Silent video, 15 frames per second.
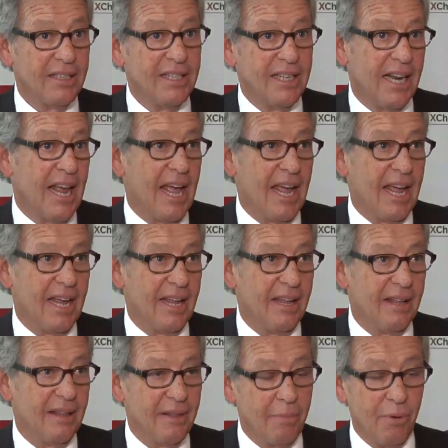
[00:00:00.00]
Today,
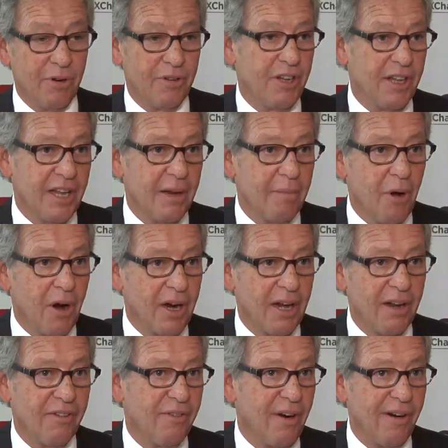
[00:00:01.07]
the Brazilian
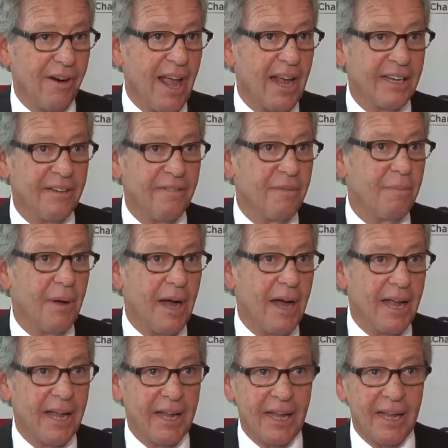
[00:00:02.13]
market is very active in
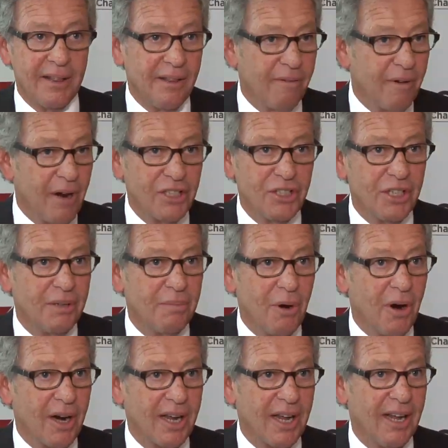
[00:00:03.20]
buying it, the Russian
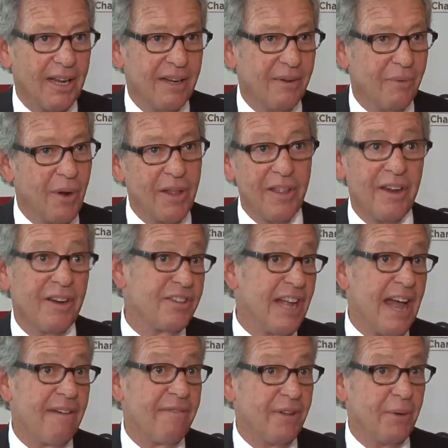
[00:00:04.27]
market. Where there's
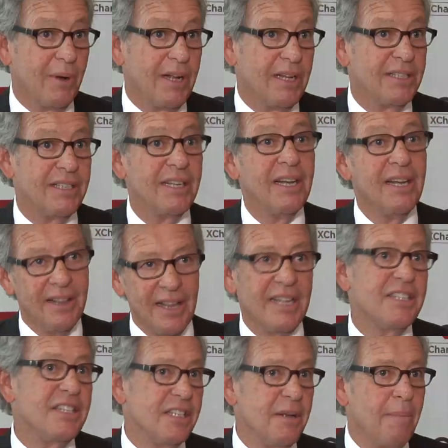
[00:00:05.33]
affluence,
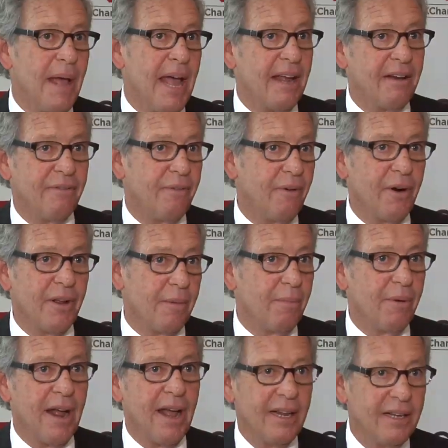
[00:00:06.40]
there's a demand for the
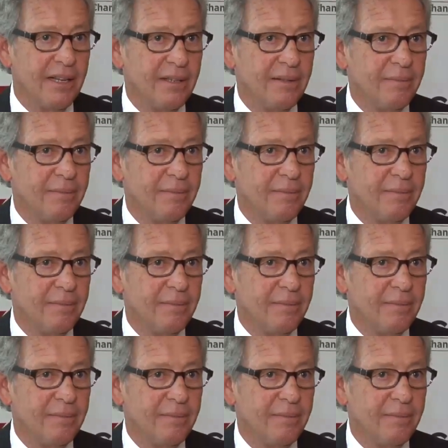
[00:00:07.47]
brand.